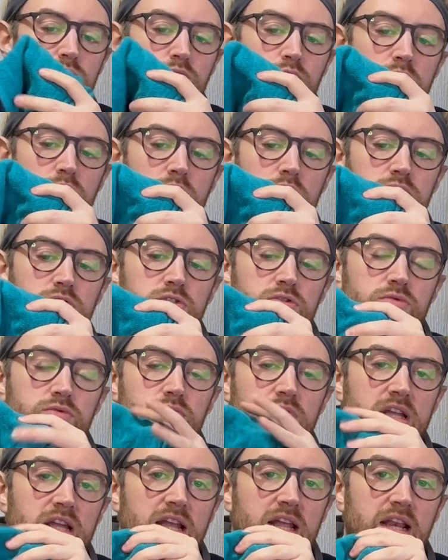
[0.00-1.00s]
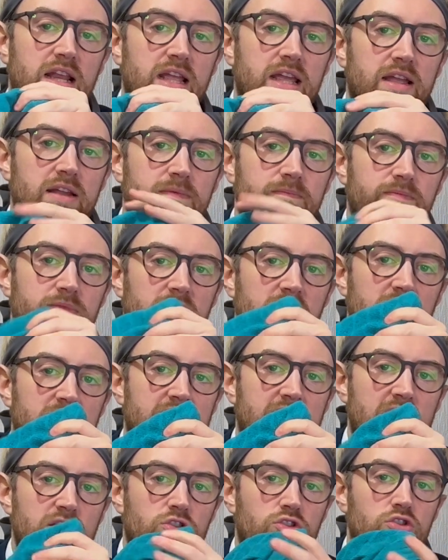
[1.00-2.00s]
we want to really
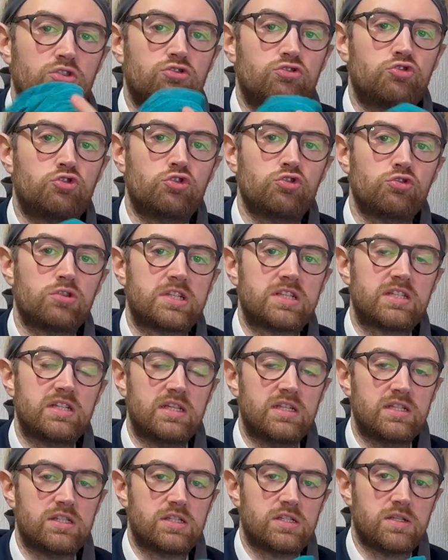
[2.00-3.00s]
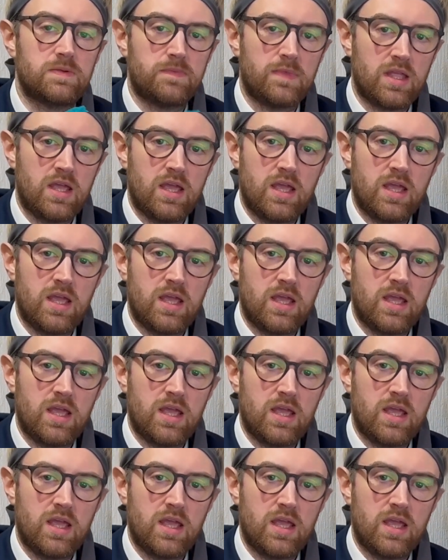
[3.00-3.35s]
get the juices